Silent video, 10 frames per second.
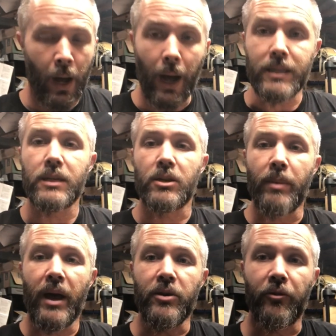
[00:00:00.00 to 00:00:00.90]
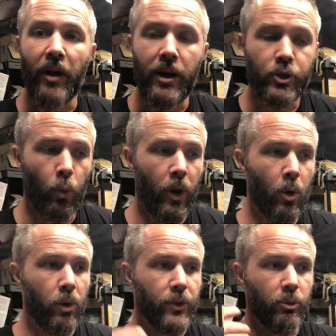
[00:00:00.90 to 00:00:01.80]
Us as a manufacturer, we
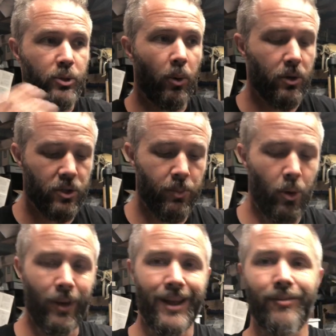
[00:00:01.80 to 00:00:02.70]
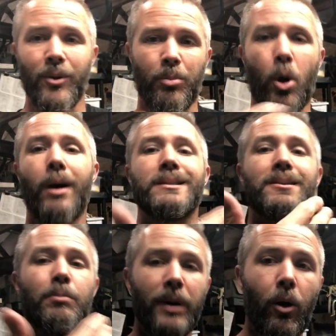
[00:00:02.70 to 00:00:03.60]
don't want the responsibility of the
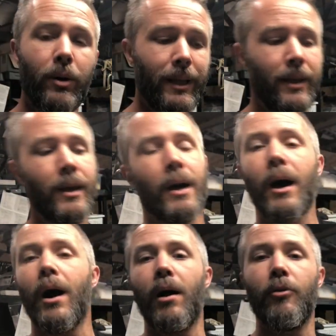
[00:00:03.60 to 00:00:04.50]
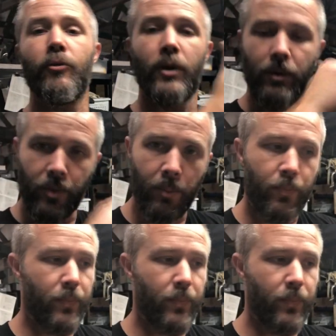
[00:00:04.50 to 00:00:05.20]
possibility of the